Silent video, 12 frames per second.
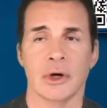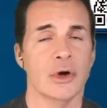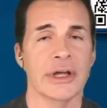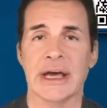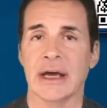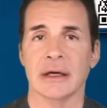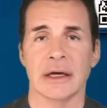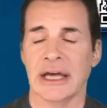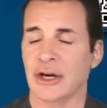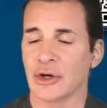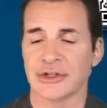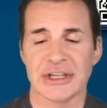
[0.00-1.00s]
Oh, yeah. I
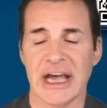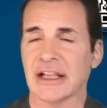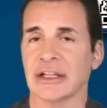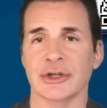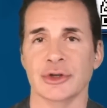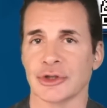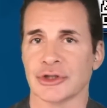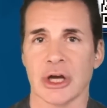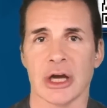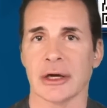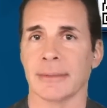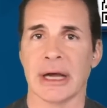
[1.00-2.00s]
know exactly who you're
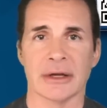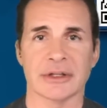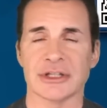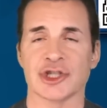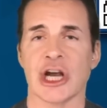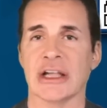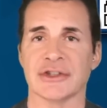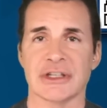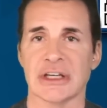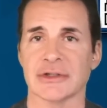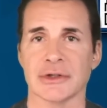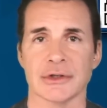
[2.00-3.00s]
talking about. The Jan
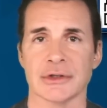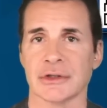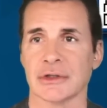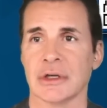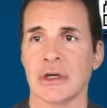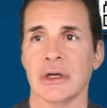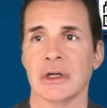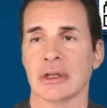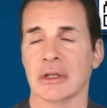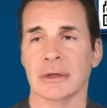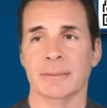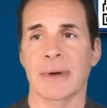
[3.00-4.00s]
Sixers,
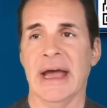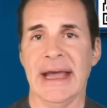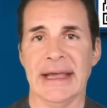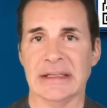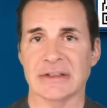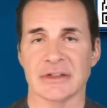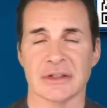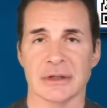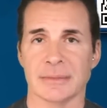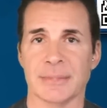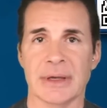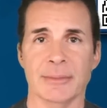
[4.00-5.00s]
the maggots,
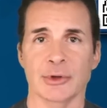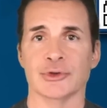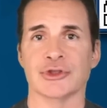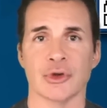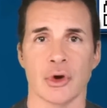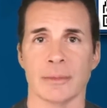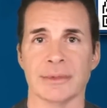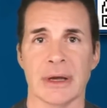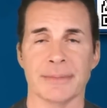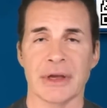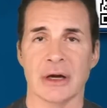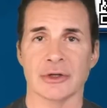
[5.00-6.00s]
the people who stormed
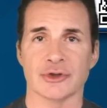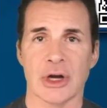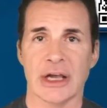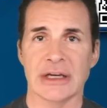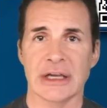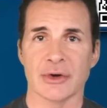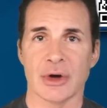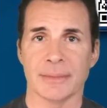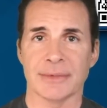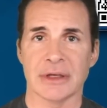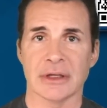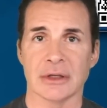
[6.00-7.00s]
up there and tried to
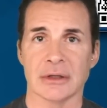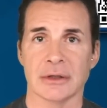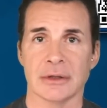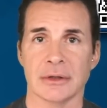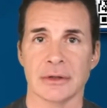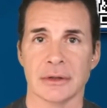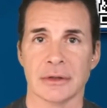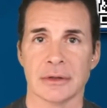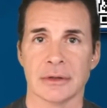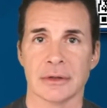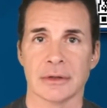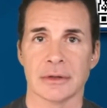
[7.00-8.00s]
interrupt the.
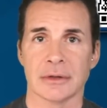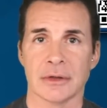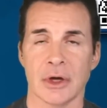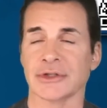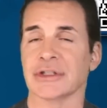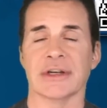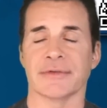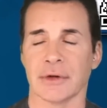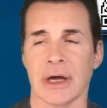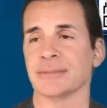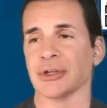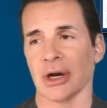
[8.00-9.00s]
Oh, it's a different.
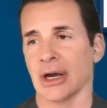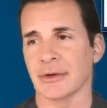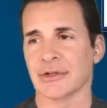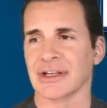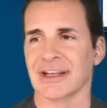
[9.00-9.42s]
I'm sorry. I was.